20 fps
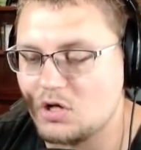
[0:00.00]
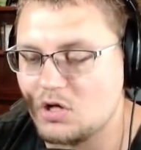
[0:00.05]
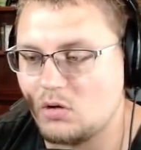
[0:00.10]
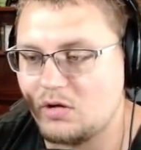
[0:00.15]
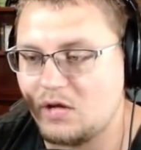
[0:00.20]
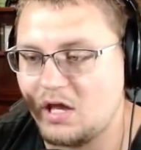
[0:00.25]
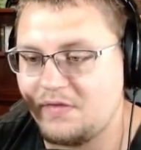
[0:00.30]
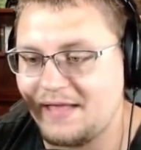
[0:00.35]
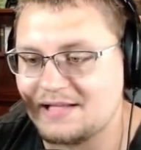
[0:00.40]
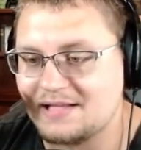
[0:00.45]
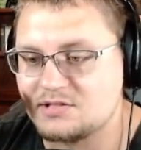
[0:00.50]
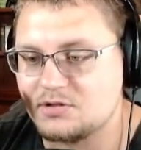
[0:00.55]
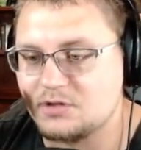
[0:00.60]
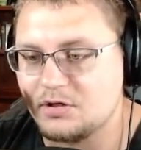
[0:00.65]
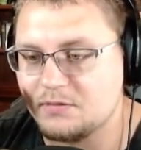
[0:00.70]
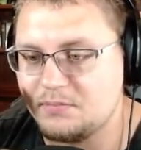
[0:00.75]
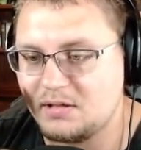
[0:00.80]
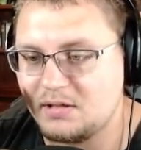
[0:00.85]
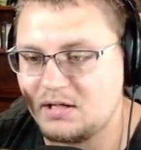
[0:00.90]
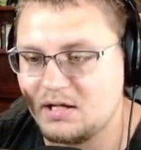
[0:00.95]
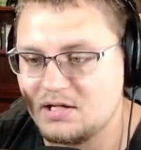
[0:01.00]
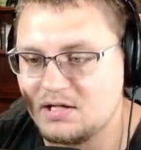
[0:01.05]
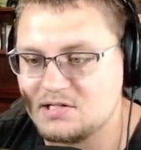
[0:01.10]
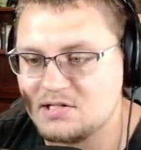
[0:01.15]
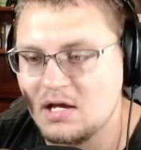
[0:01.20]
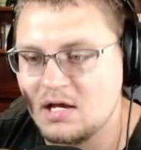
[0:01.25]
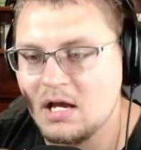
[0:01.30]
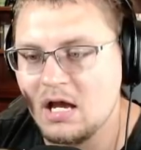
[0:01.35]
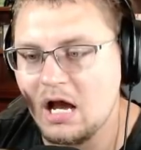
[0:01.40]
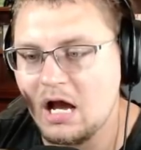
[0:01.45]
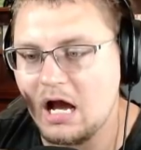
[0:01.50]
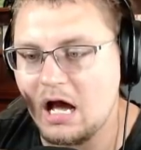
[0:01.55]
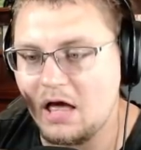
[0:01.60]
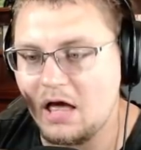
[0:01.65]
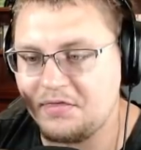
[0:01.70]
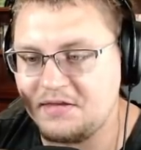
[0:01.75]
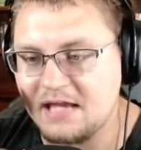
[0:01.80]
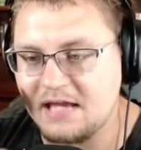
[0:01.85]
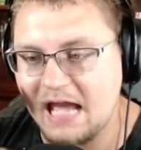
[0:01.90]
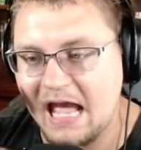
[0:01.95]
Okay, that's good, because
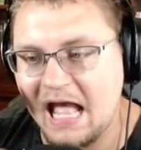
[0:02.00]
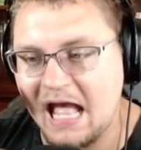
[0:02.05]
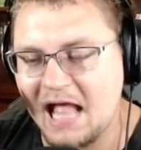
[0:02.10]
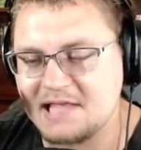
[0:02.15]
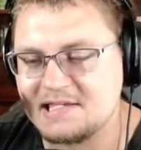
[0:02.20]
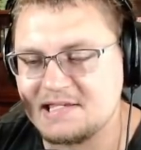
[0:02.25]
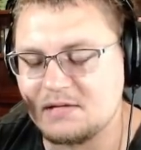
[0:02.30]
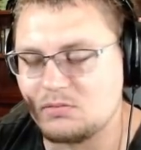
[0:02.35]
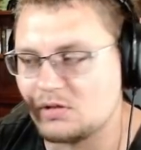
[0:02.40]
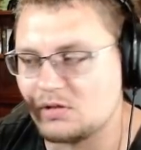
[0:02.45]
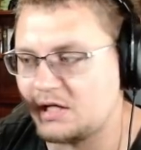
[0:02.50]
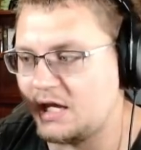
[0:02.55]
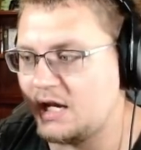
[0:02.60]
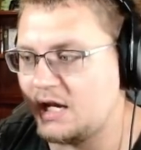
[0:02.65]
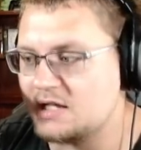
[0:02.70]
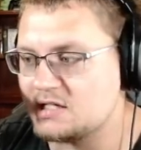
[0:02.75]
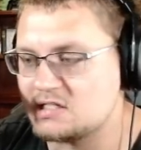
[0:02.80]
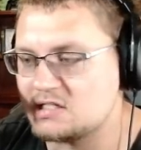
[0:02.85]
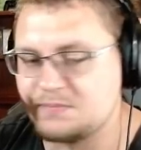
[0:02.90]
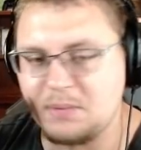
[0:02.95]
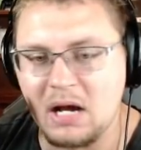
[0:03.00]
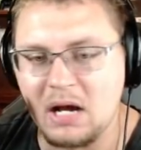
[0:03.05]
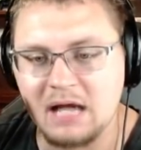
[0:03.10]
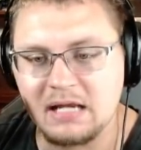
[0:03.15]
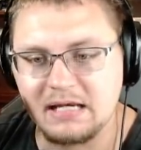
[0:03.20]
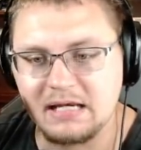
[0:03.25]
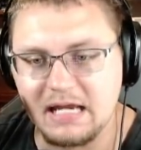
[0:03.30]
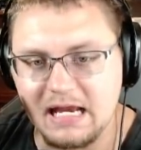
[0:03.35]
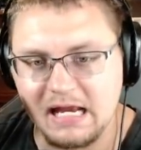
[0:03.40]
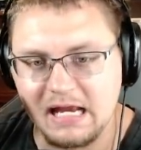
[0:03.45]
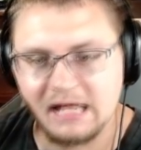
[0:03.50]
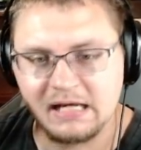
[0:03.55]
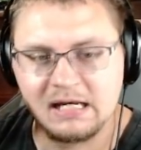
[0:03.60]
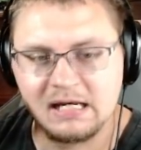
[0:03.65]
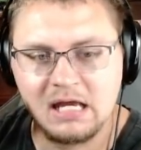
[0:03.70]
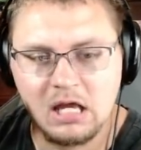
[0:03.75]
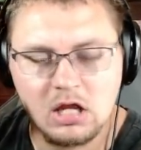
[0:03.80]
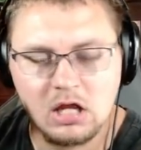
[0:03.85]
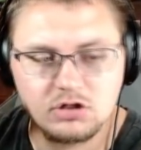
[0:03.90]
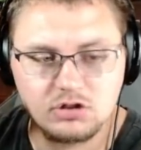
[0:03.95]
the ads that were getting spawned in
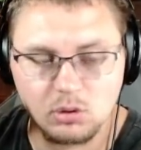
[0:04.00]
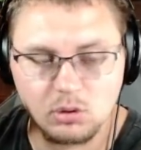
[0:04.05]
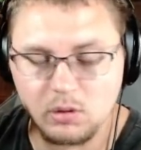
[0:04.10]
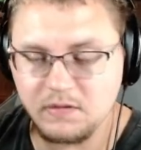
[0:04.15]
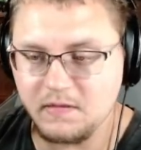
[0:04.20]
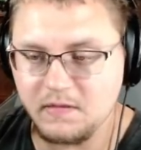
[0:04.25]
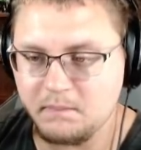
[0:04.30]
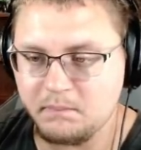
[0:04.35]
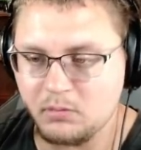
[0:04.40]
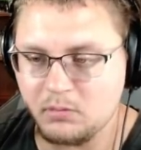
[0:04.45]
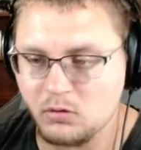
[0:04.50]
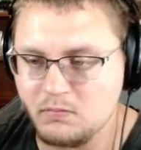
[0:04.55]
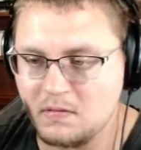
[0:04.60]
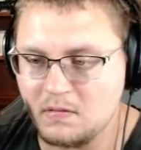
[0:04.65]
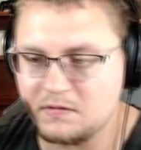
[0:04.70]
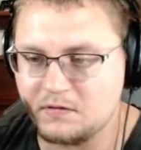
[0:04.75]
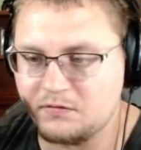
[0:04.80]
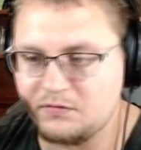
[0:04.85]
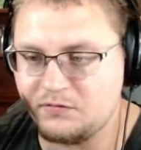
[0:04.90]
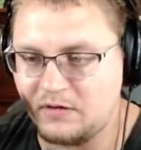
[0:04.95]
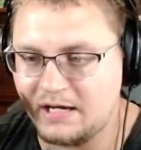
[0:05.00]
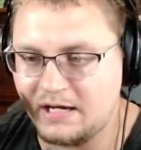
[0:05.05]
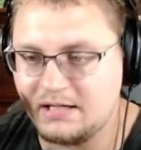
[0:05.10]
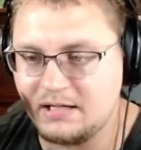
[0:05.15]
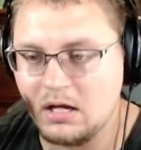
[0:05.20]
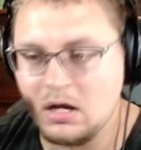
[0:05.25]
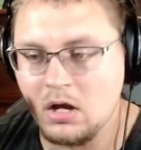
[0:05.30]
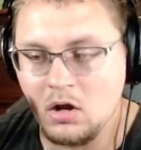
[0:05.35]
during the Broodmother fight,